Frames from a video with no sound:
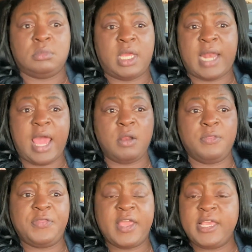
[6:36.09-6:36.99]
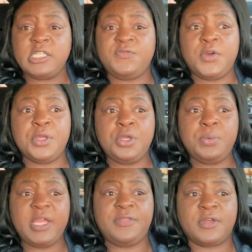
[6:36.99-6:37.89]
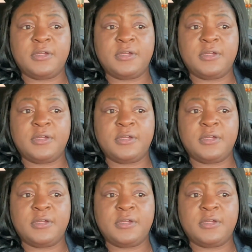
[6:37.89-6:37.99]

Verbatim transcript: And I don't think it's for you either.